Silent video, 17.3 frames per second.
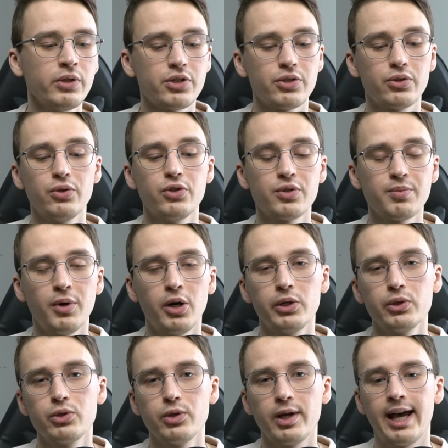is too
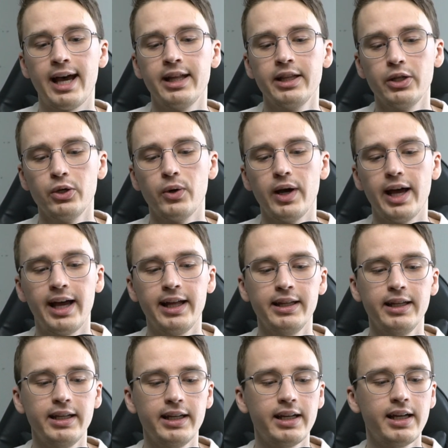small to handle
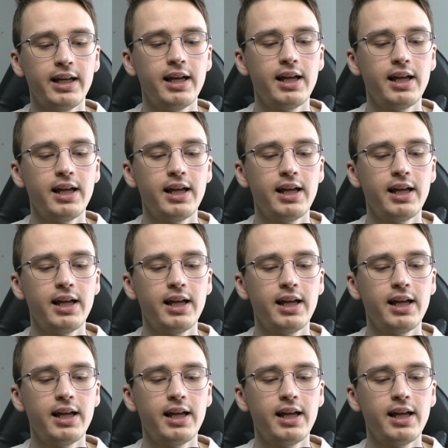any